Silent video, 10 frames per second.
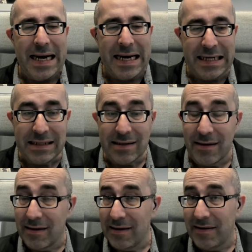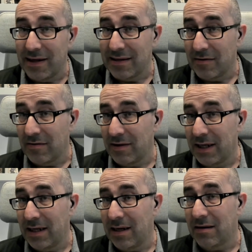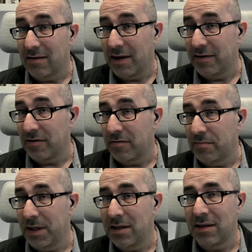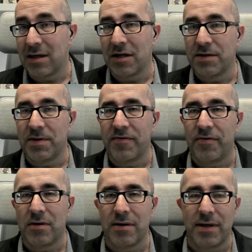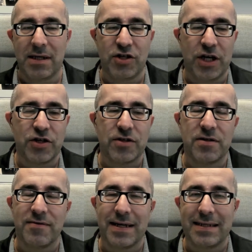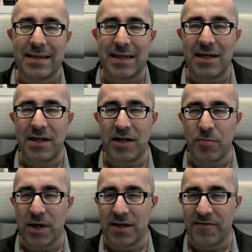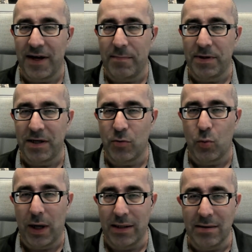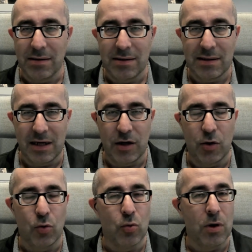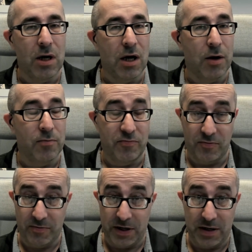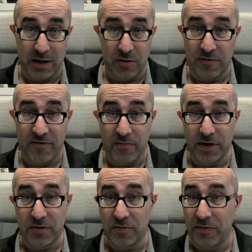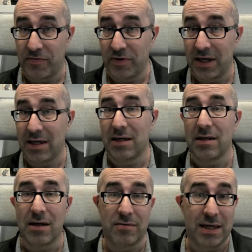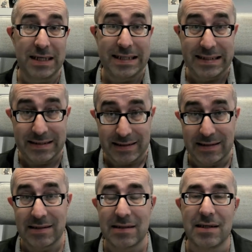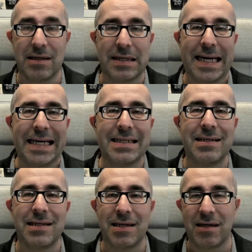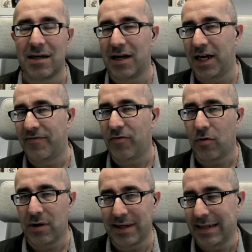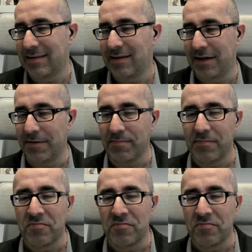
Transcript: And there has already been an announcement for the Exchange Server SE Cumulative Update 1. So we look forward to 3 releases until late fall next year.